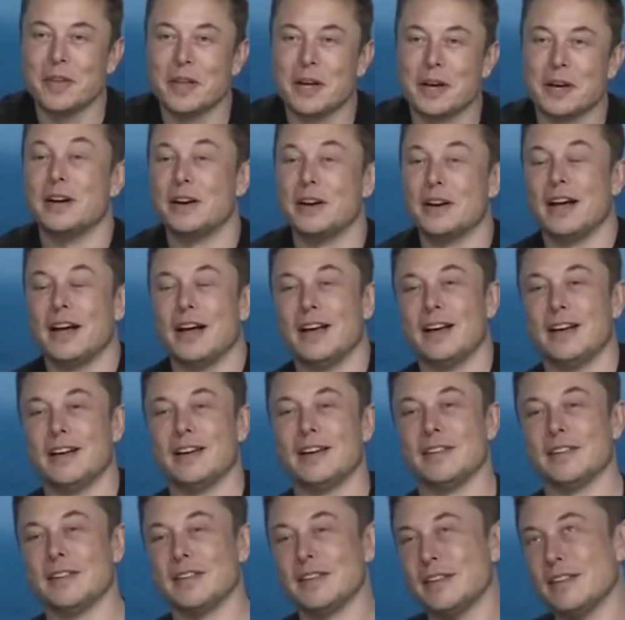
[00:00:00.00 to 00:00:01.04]
Elon Musk
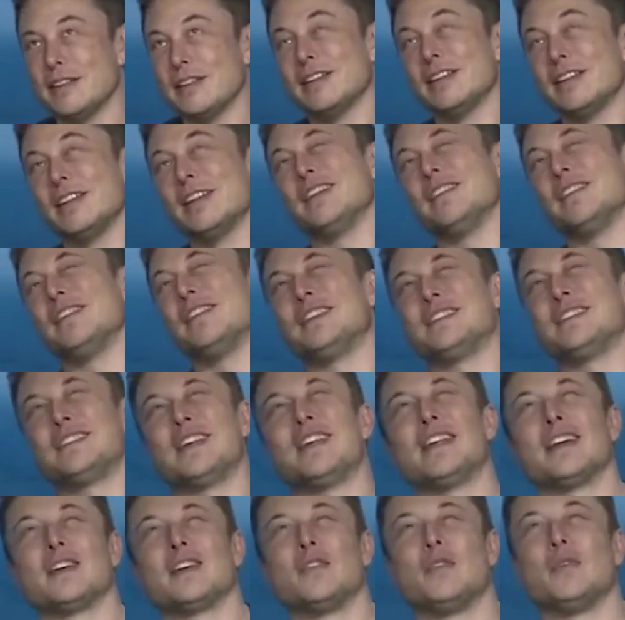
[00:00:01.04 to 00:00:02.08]
is a big fan of
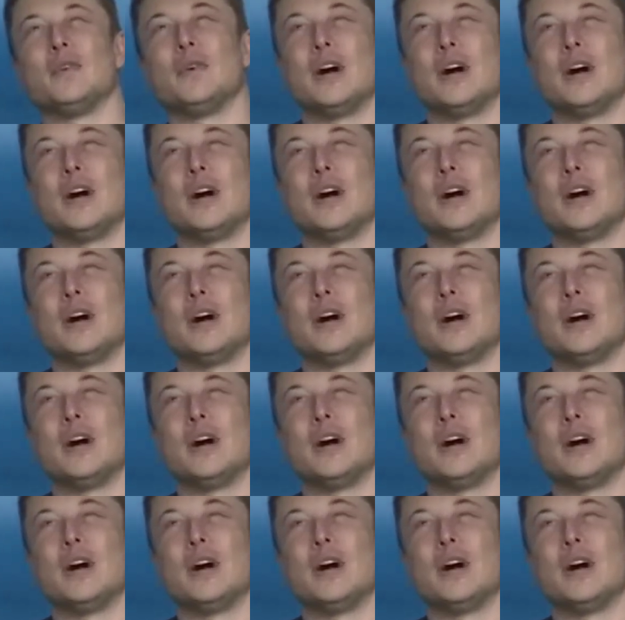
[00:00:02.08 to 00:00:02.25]
traditional four